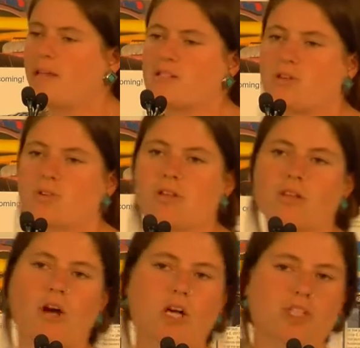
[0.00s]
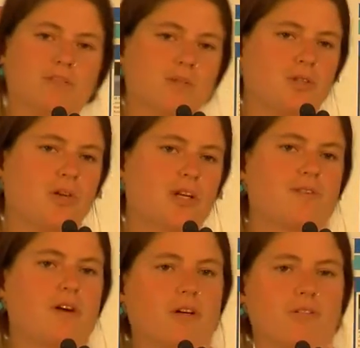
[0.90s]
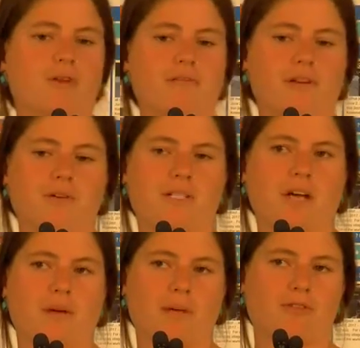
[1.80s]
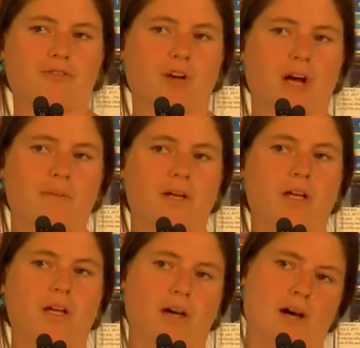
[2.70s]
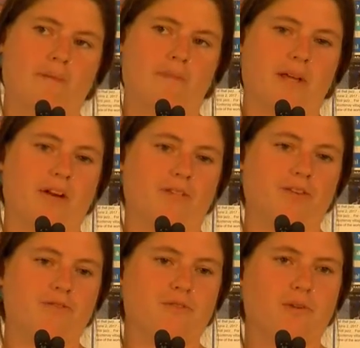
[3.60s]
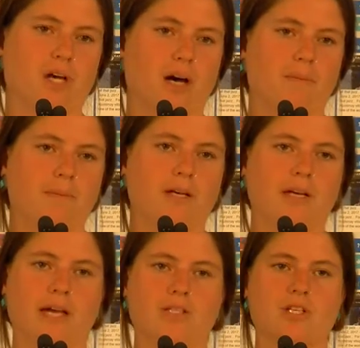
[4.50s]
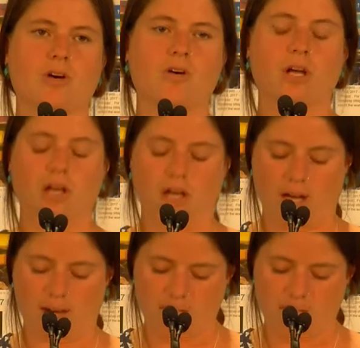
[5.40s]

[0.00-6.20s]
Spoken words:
so the largest majority of our earned revenue is coming from the Intervale Food Hub. And so in